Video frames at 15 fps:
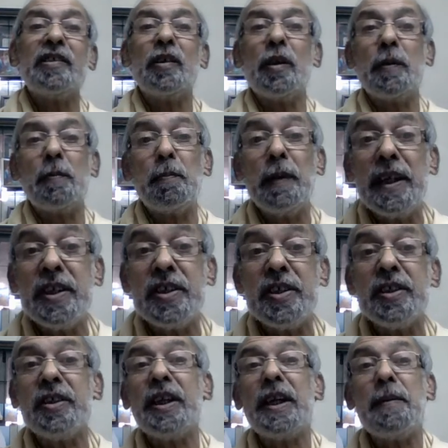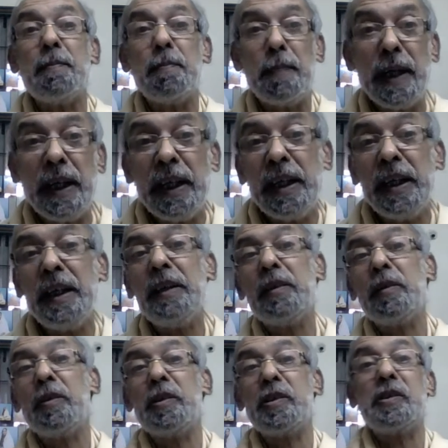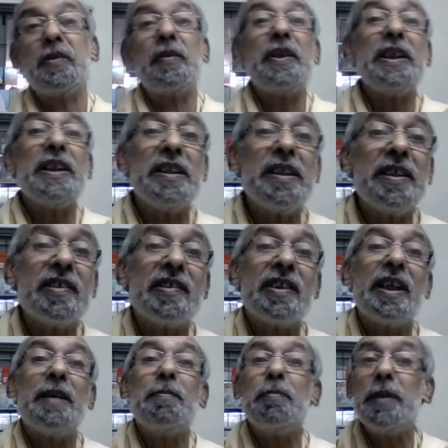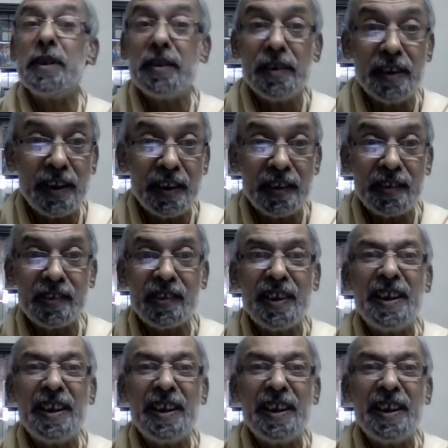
or pleasure and pain, or sweetness and bitterness.